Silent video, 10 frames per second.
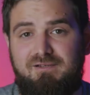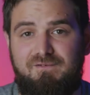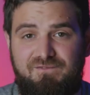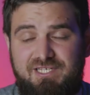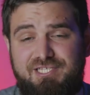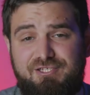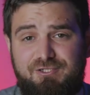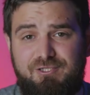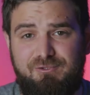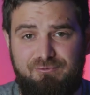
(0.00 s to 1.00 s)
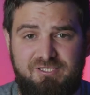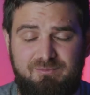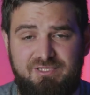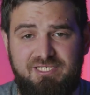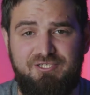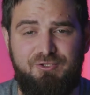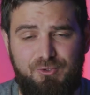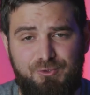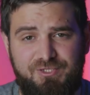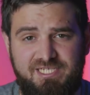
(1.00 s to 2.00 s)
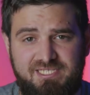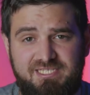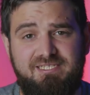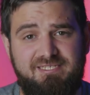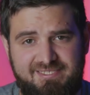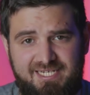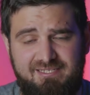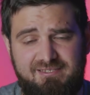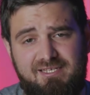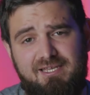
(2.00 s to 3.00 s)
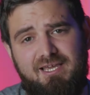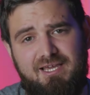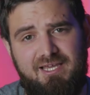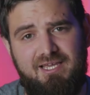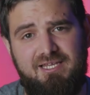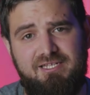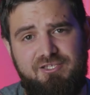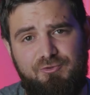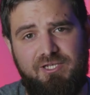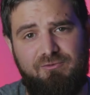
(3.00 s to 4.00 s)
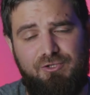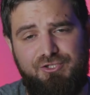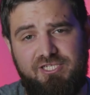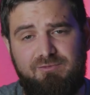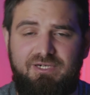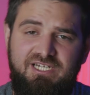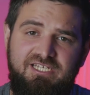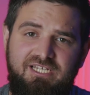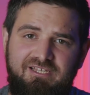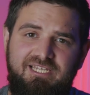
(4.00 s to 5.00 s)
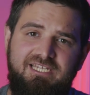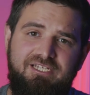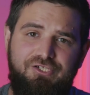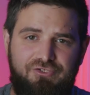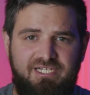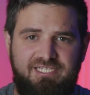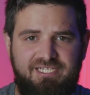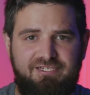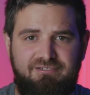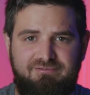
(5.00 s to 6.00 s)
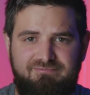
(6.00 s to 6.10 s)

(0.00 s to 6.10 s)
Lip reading: video will be already done and you can watch it by clicking right here.